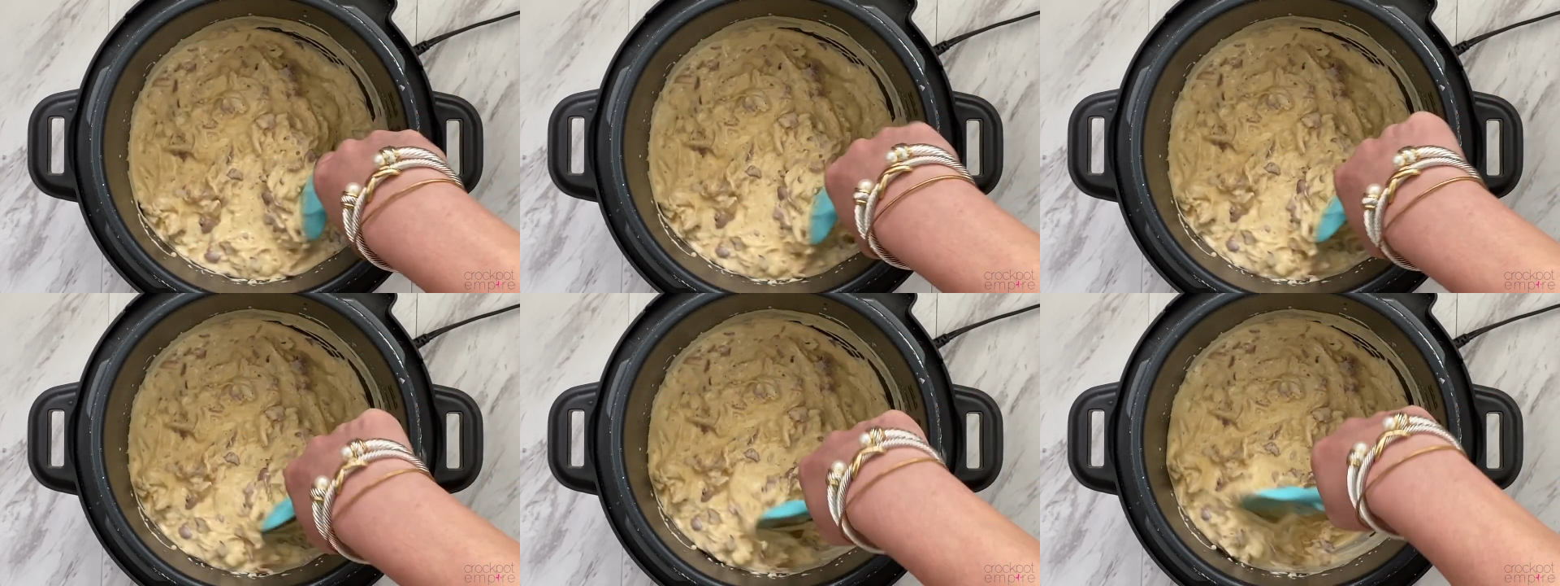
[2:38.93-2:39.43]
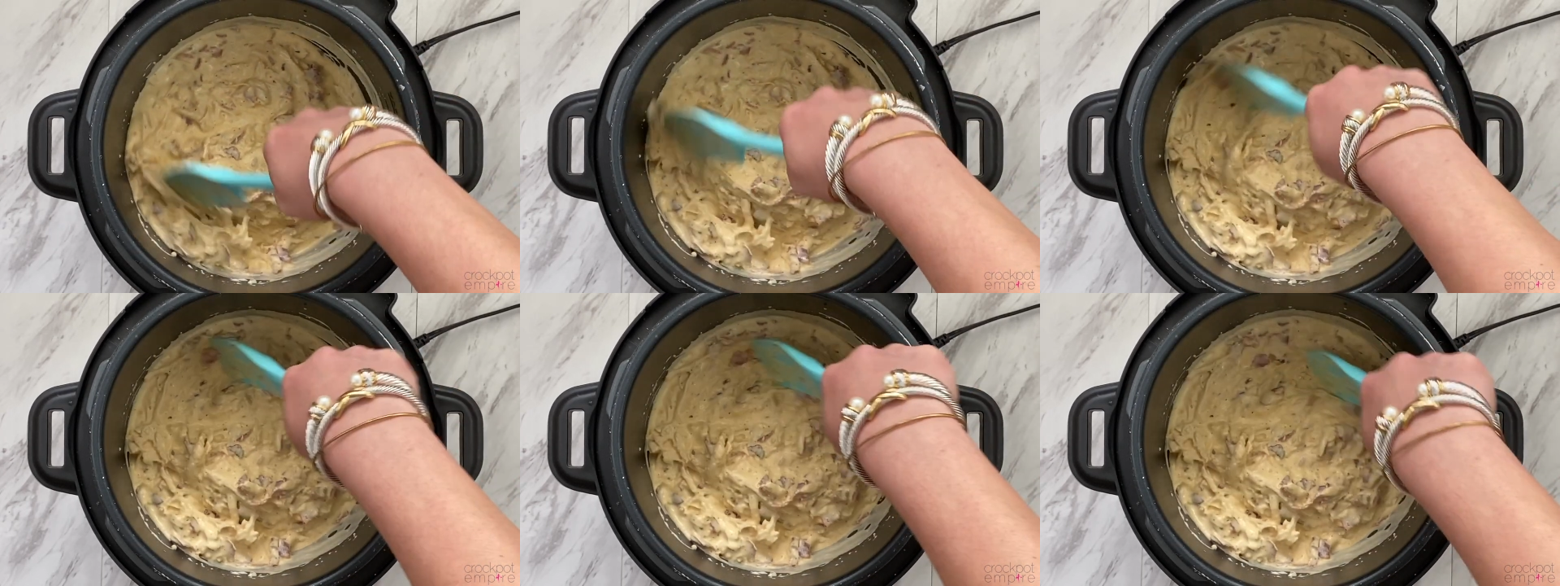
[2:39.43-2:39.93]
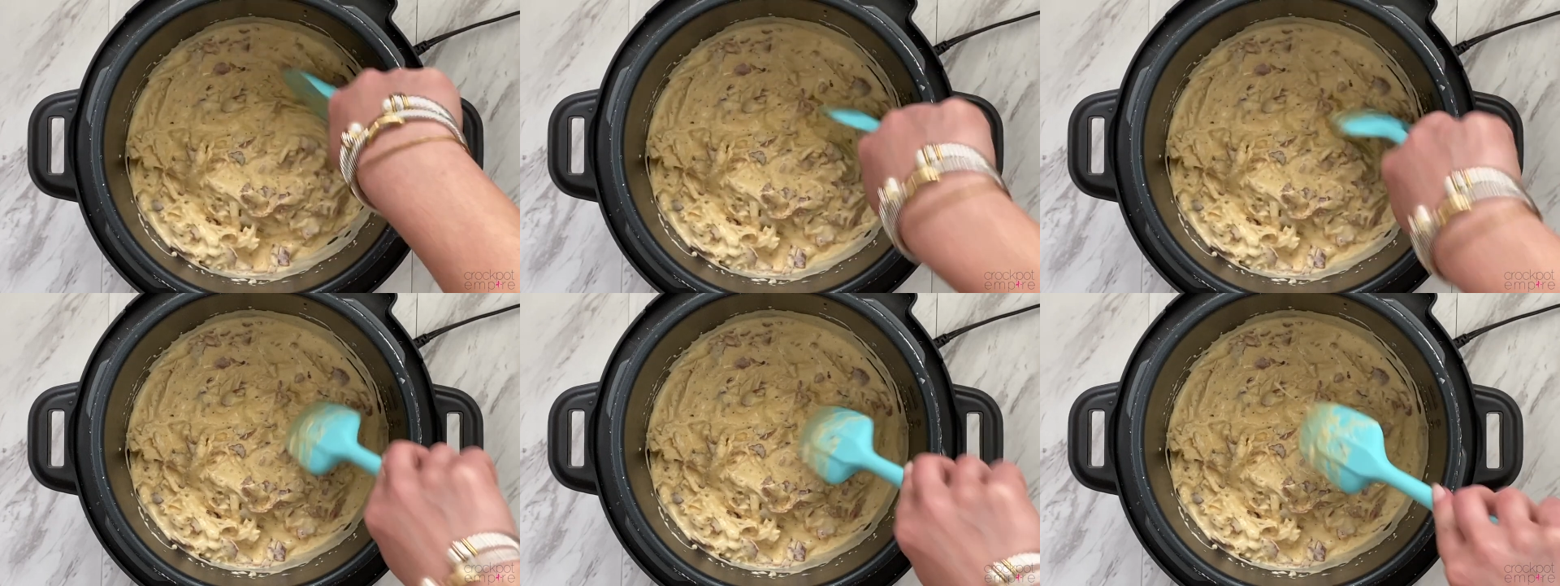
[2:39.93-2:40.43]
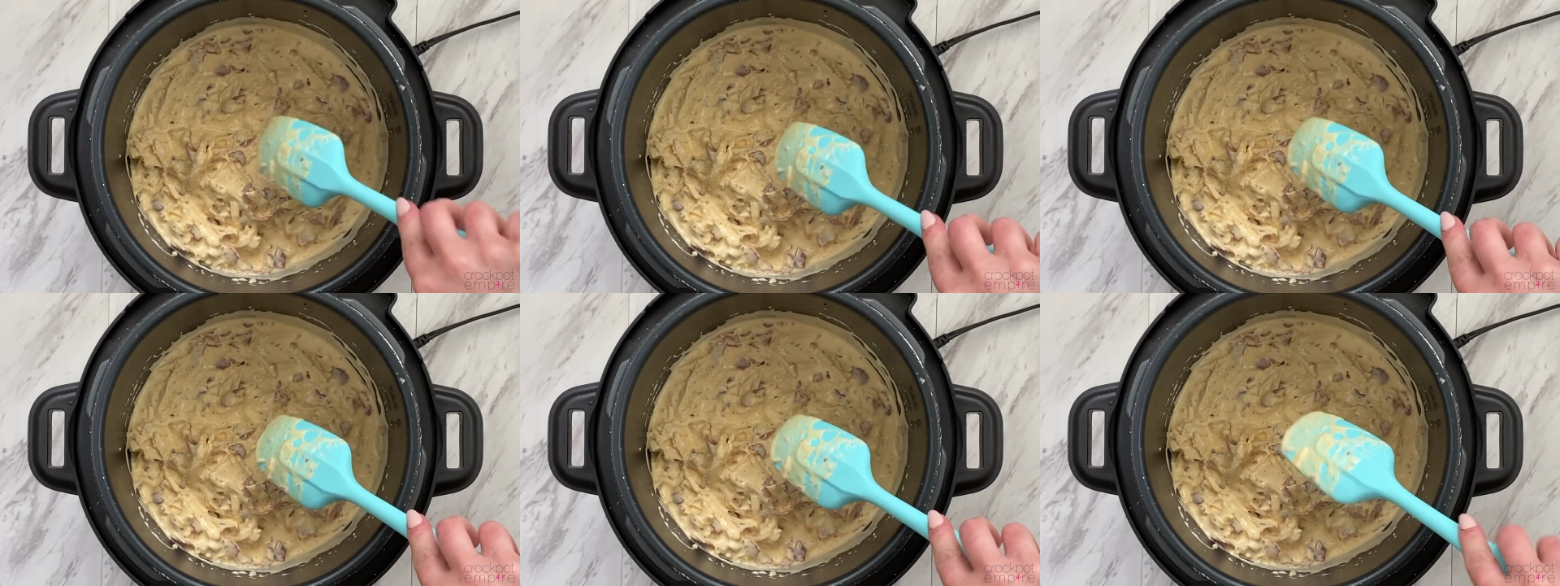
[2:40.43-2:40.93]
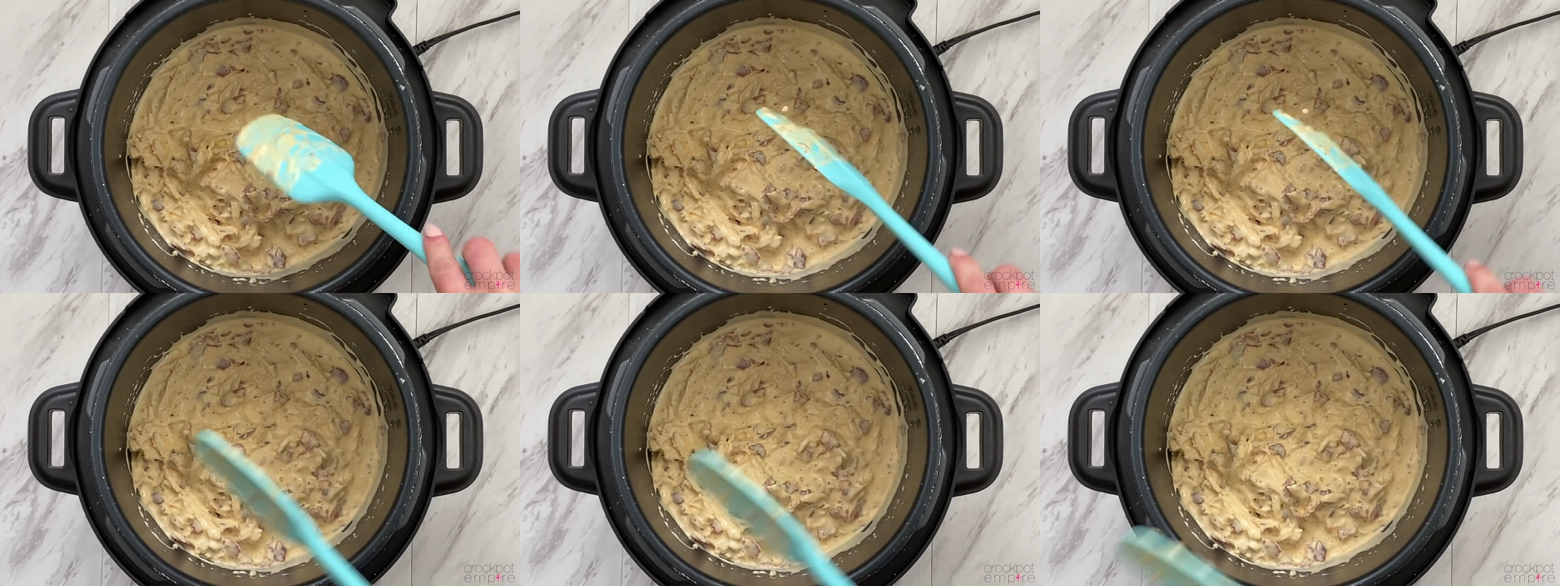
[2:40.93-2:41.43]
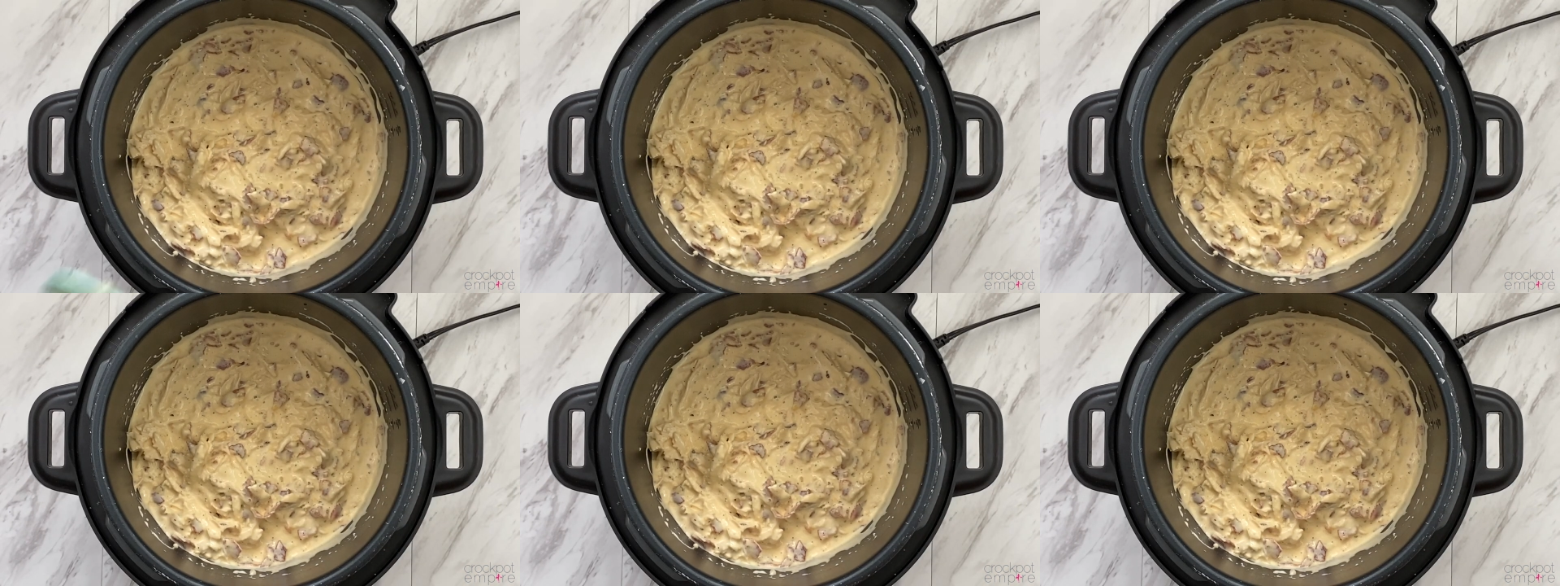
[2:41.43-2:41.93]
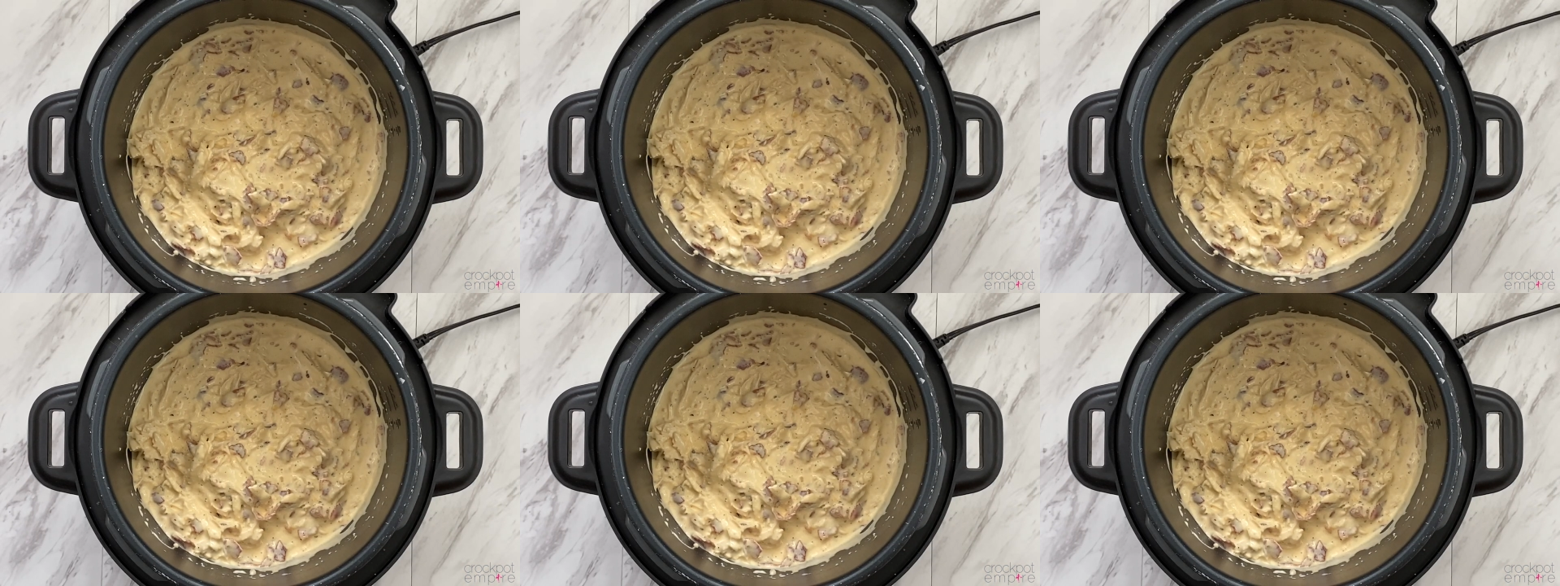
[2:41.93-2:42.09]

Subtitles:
(no speaker visible)